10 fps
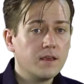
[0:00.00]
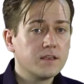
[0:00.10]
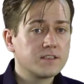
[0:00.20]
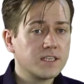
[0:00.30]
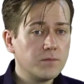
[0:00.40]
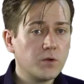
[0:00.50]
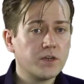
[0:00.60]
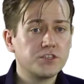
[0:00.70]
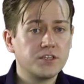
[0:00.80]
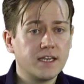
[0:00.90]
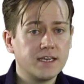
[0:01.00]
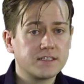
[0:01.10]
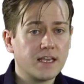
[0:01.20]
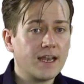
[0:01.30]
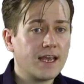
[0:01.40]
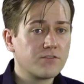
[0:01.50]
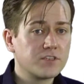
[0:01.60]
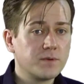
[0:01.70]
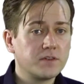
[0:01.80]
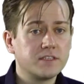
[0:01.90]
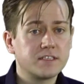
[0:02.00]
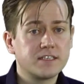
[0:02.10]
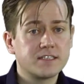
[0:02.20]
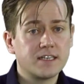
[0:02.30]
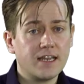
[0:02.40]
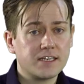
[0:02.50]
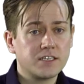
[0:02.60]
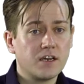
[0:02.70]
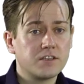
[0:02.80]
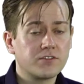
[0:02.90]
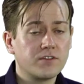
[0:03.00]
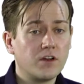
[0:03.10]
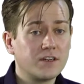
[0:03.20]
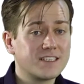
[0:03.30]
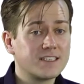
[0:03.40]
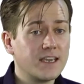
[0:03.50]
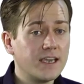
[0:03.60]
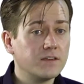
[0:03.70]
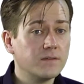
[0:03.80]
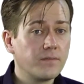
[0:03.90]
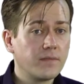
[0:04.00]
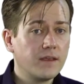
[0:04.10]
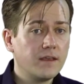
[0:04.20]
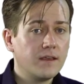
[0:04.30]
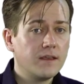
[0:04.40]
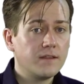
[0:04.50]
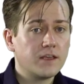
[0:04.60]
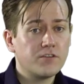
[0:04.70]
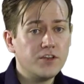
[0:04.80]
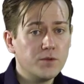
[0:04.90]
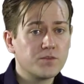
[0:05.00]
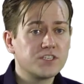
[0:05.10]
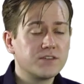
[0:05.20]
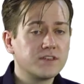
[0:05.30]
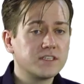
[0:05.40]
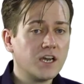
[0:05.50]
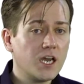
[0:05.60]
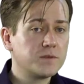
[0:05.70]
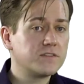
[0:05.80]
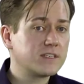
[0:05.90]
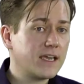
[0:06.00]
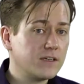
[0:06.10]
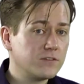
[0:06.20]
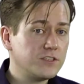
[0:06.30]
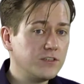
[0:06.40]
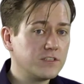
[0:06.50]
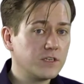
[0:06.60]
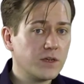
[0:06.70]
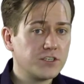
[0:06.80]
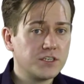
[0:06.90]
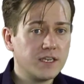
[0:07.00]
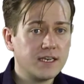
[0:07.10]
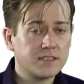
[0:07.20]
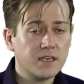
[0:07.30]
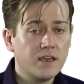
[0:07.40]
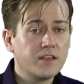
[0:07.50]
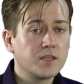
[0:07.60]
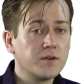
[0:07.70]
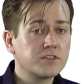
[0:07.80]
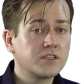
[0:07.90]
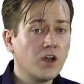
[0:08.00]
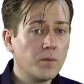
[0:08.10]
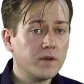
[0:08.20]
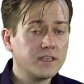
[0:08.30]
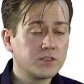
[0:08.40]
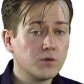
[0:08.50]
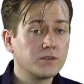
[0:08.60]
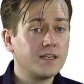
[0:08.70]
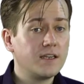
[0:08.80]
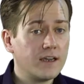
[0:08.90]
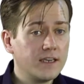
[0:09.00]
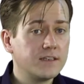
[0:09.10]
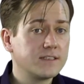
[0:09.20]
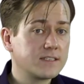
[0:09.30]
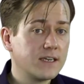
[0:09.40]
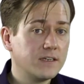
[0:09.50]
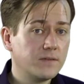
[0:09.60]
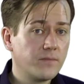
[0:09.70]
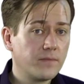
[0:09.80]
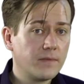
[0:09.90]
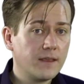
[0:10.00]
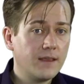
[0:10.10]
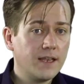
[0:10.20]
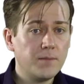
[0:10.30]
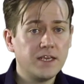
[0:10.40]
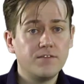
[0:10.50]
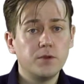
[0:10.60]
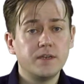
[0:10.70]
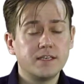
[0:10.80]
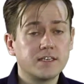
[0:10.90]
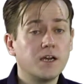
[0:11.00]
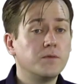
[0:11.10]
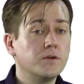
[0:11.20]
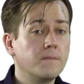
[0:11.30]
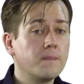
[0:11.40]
Some questionnaires allow respondents to select an answer along a scale. There are numerous different types of scales used in questionnaires. The most common is called a Likert scale. Let me give you an example.